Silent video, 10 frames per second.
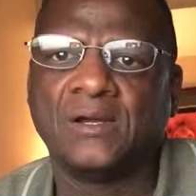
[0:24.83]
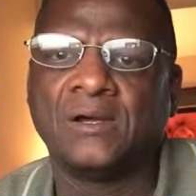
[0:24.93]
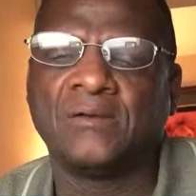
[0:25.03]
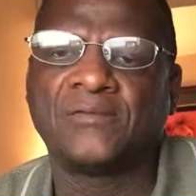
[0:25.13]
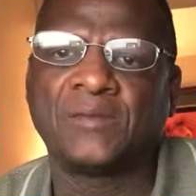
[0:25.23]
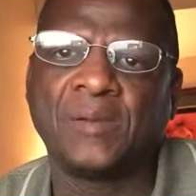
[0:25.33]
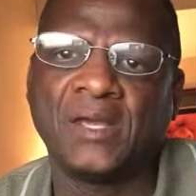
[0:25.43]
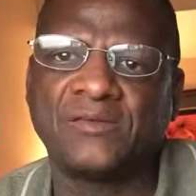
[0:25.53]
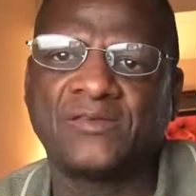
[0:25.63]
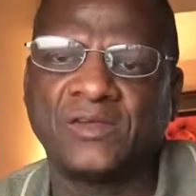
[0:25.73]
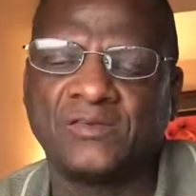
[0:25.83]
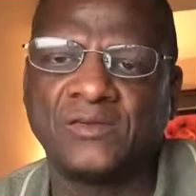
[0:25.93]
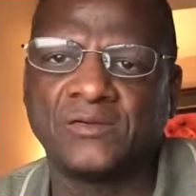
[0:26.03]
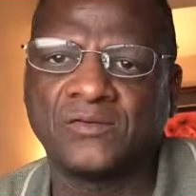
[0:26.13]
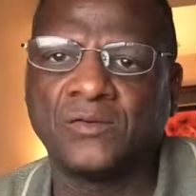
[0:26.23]
For the past
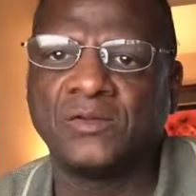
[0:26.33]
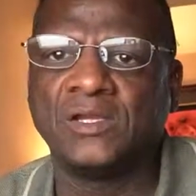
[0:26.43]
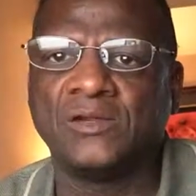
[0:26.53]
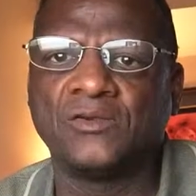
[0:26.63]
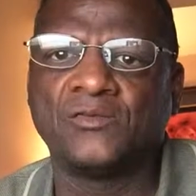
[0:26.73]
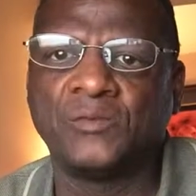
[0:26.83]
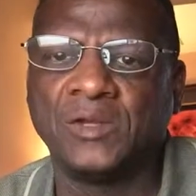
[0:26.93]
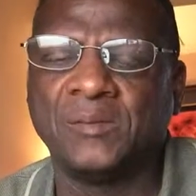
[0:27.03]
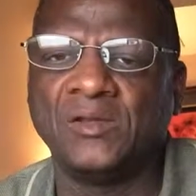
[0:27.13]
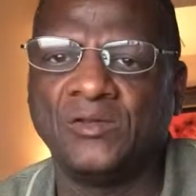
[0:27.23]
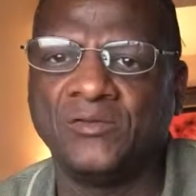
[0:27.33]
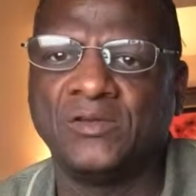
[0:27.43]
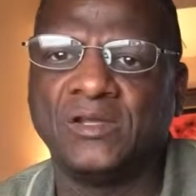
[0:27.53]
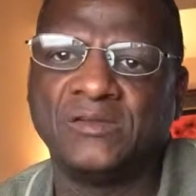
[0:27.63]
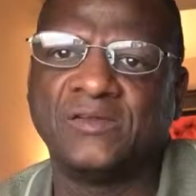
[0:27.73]
60 or so years, we have been
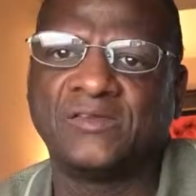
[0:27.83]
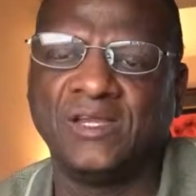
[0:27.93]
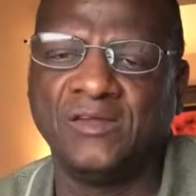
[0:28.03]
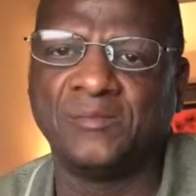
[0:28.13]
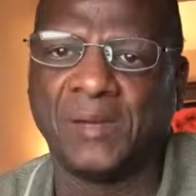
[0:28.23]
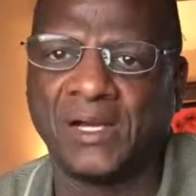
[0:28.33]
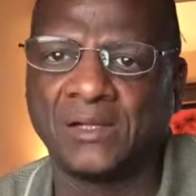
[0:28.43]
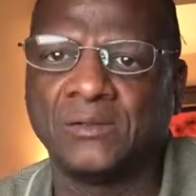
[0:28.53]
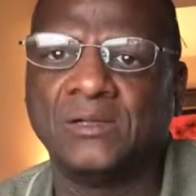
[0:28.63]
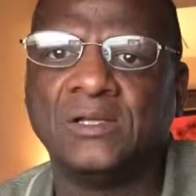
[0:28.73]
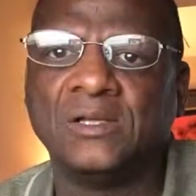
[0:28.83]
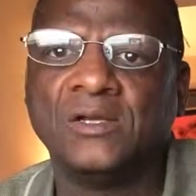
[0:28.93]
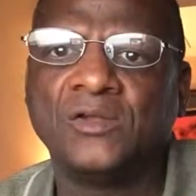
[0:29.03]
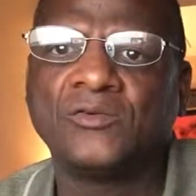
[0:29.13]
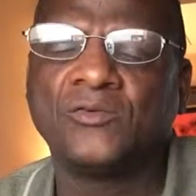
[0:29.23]
using the disease model
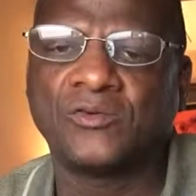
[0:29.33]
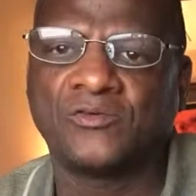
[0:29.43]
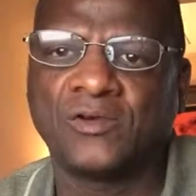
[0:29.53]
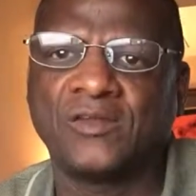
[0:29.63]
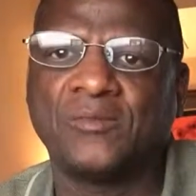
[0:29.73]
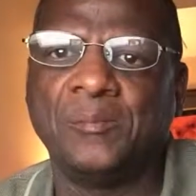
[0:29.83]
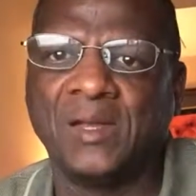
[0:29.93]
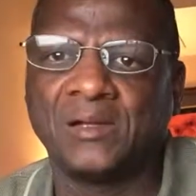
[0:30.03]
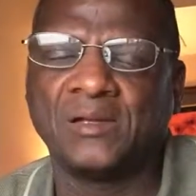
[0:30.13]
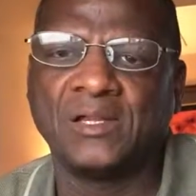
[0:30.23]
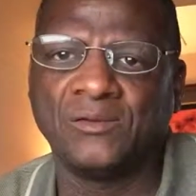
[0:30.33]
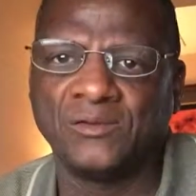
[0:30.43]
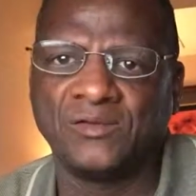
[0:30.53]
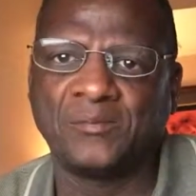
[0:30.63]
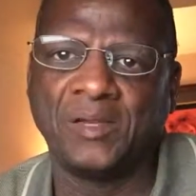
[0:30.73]
to address mental
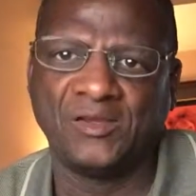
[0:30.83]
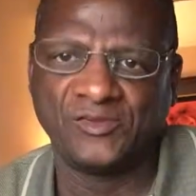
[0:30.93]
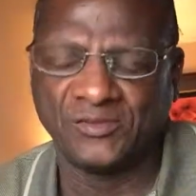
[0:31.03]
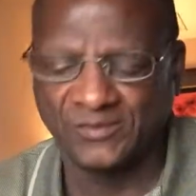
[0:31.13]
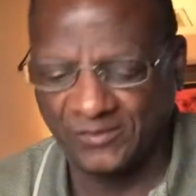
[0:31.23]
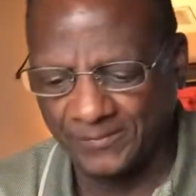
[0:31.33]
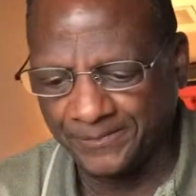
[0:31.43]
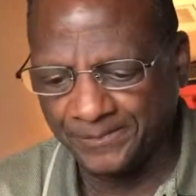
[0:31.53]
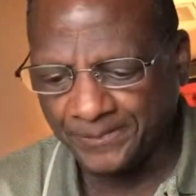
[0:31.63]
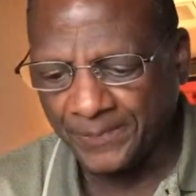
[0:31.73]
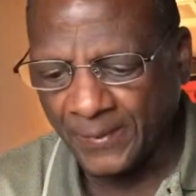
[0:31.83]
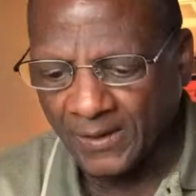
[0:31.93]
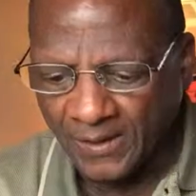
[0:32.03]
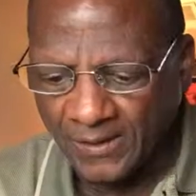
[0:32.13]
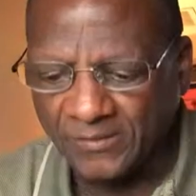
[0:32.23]
illness patients.
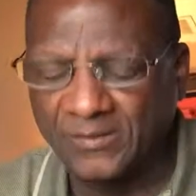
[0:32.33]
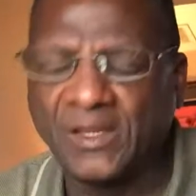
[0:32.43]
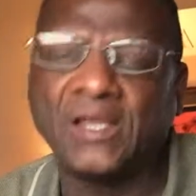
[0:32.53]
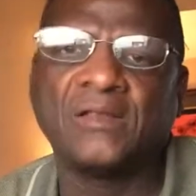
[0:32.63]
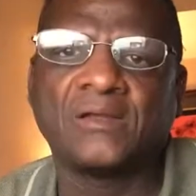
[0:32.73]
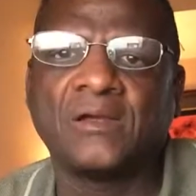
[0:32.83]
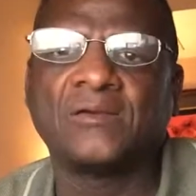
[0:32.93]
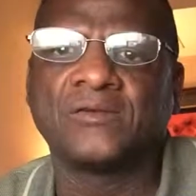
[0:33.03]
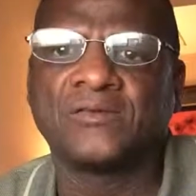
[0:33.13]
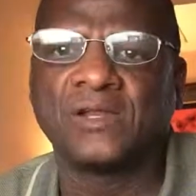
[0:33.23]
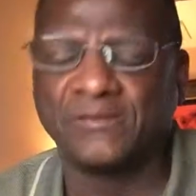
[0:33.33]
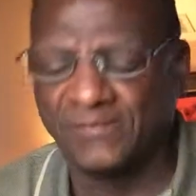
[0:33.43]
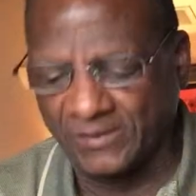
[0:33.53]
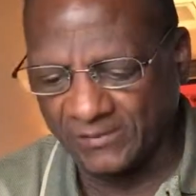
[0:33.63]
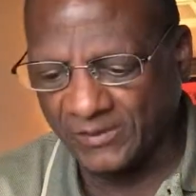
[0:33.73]
Today, the current state
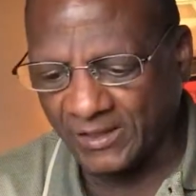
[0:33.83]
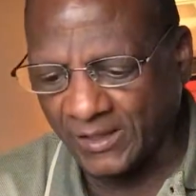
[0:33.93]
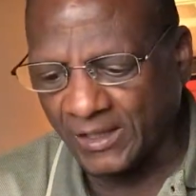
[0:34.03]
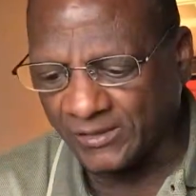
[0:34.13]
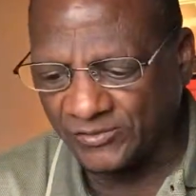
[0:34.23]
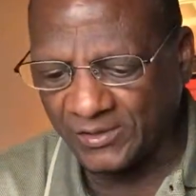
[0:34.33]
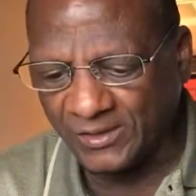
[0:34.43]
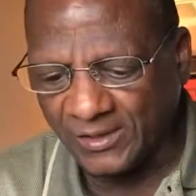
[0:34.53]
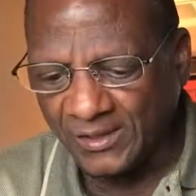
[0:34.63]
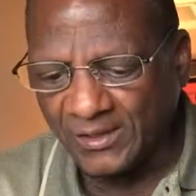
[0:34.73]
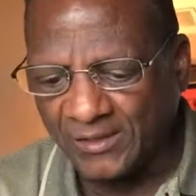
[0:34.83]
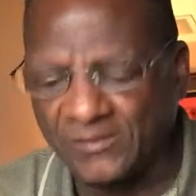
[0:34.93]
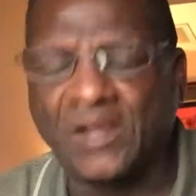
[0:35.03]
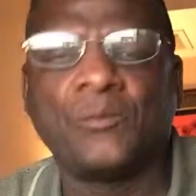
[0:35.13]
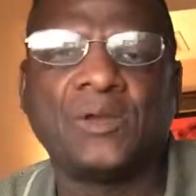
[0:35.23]
of psychology
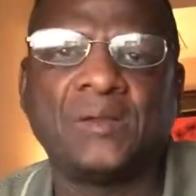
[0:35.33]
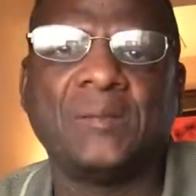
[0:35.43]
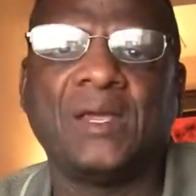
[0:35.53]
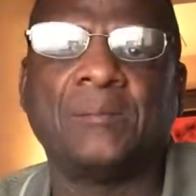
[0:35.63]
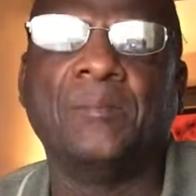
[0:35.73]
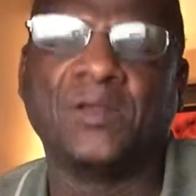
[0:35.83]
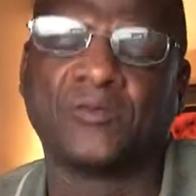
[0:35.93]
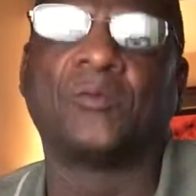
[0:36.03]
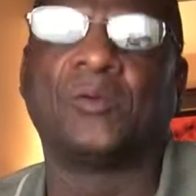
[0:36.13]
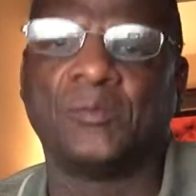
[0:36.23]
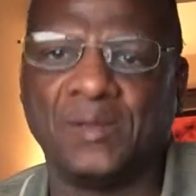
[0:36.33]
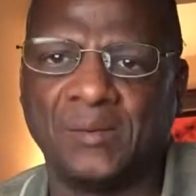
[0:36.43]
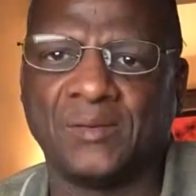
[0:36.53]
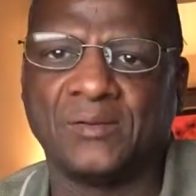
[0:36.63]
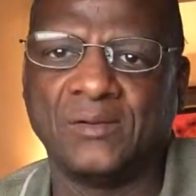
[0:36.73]
is that we can make miserable
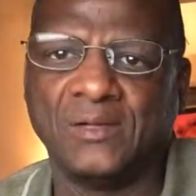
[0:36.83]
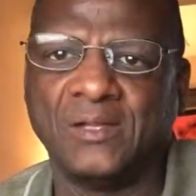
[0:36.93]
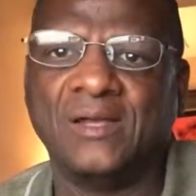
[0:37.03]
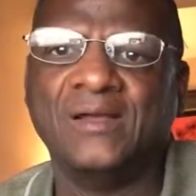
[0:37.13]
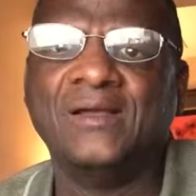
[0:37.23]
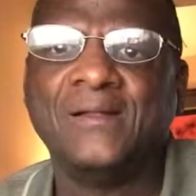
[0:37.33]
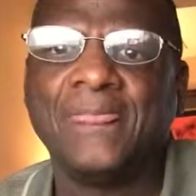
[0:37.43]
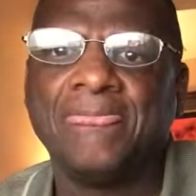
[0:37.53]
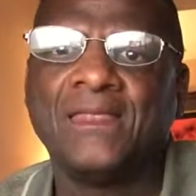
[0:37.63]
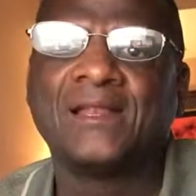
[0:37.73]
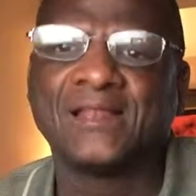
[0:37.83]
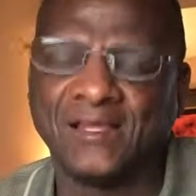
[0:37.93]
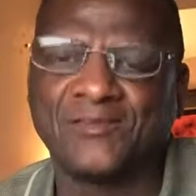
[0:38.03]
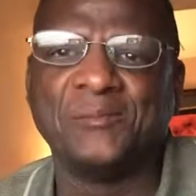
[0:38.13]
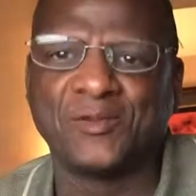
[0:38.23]
people
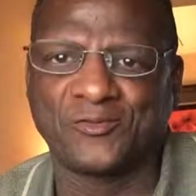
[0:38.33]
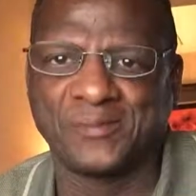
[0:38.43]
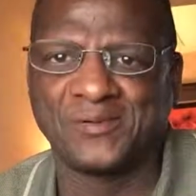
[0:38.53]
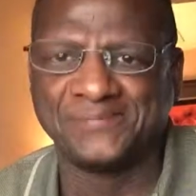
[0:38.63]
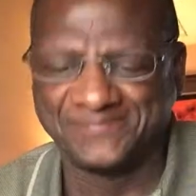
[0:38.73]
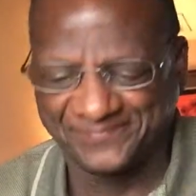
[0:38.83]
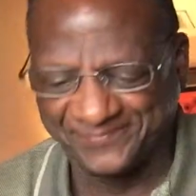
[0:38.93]
less miserable.